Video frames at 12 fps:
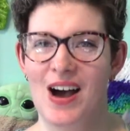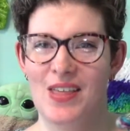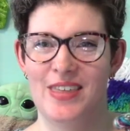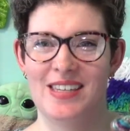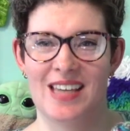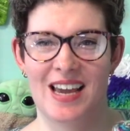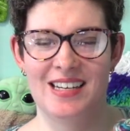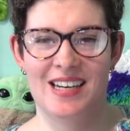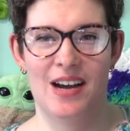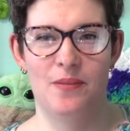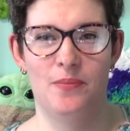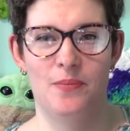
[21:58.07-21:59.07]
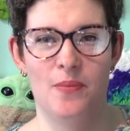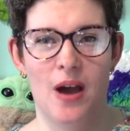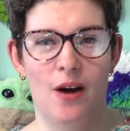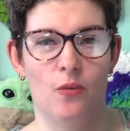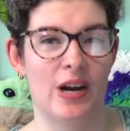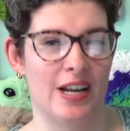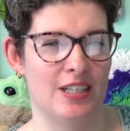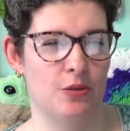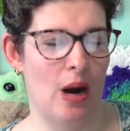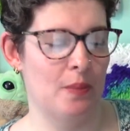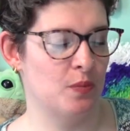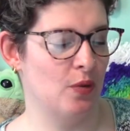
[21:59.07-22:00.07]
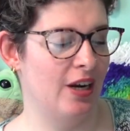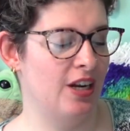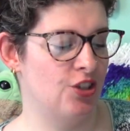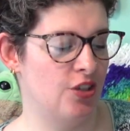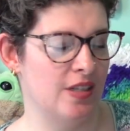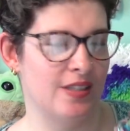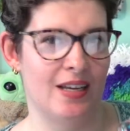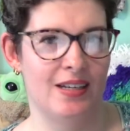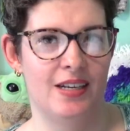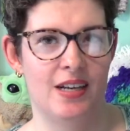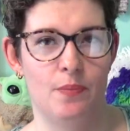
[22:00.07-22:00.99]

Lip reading: This ended up, when I did wraps per inch, this ended up